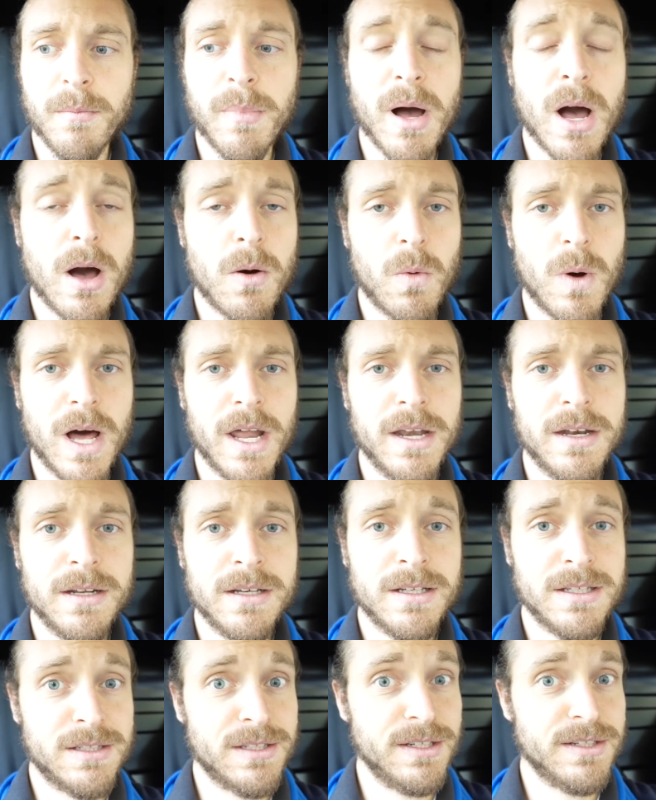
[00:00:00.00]
part one
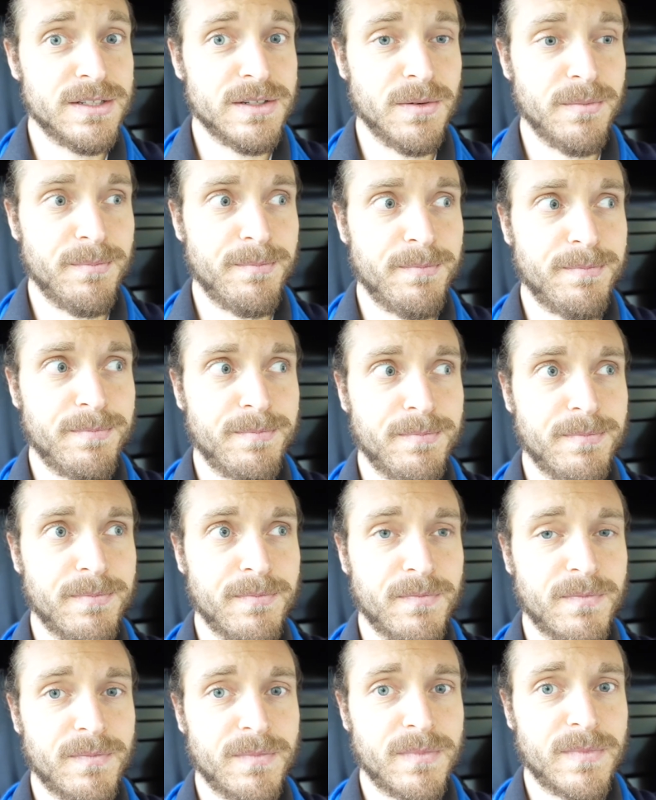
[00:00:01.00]
system?
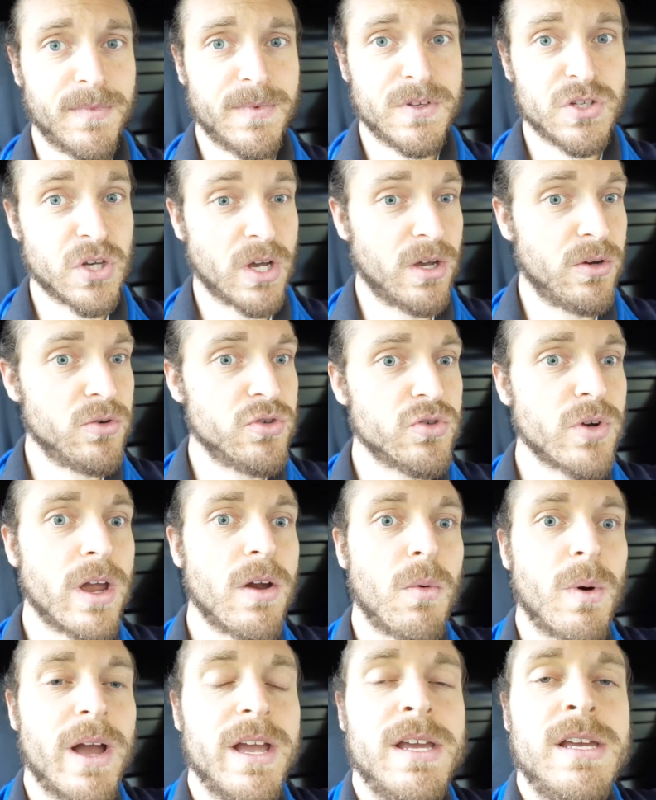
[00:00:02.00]
So
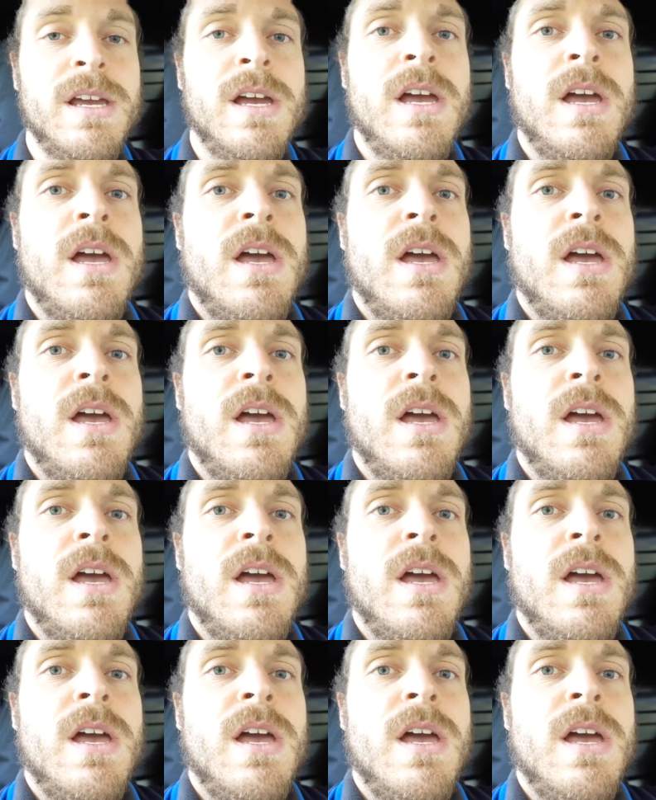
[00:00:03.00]
straight away,